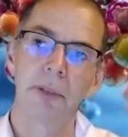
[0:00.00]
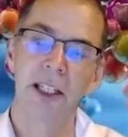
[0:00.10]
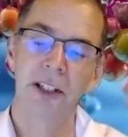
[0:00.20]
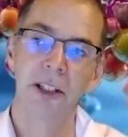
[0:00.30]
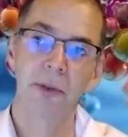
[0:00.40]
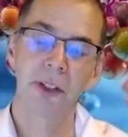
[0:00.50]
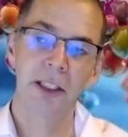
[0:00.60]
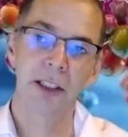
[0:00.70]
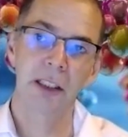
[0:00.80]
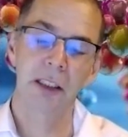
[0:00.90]
patients with
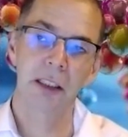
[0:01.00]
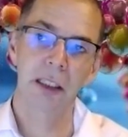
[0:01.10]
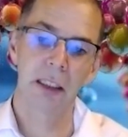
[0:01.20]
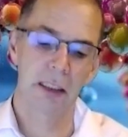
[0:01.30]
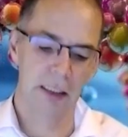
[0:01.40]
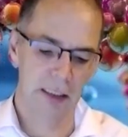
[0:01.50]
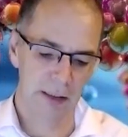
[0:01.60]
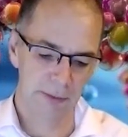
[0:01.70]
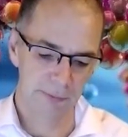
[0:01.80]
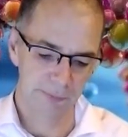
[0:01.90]
this
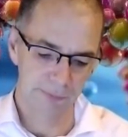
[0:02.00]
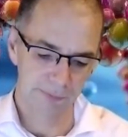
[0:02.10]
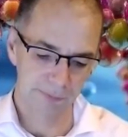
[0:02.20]
can